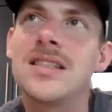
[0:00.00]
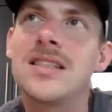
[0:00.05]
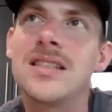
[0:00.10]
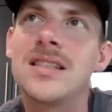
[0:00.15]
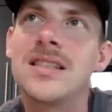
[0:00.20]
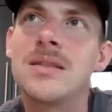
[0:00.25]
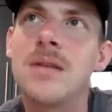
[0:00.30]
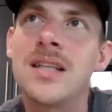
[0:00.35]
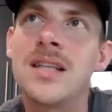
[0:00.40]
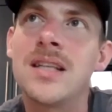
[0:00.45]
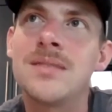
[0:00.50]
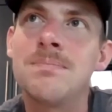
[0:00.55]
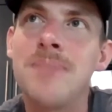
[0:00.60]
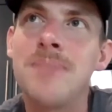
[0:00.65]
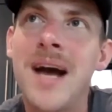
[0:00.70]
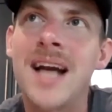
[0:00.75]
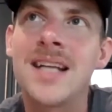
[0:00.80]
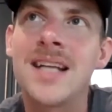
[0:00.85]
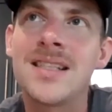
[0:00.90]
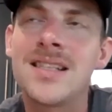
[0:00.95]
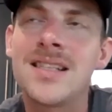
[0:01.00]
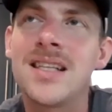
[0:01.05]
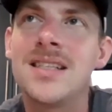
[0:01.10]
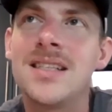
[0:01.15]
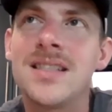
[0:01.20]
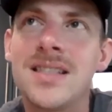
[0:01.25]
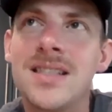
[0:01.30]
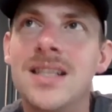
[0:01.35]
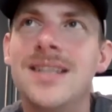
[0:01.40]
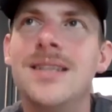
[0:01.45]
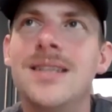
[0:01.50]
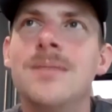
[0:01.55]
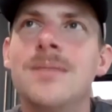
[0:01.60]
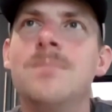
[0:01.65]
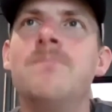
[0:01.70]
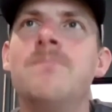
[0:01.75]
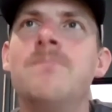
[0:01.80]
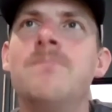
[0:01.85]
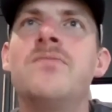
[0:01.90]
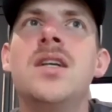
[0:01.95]
because as bad as they
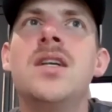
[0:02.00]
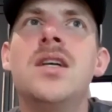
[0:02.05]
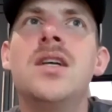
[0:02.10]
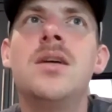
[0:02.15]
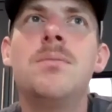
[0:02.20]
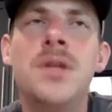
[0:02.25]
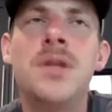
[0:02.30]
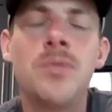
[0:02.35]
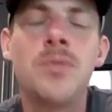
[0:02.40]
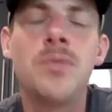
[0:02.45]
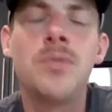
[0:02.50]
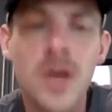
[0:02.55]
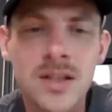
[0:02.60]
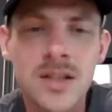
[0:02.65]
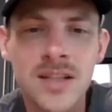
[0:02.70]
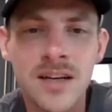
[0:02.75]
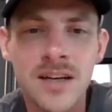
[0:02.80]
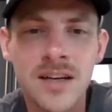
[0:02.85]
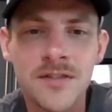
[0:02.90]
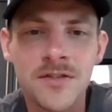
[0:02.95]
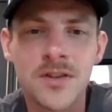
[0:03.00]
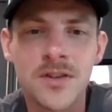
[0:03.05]
seem, people are there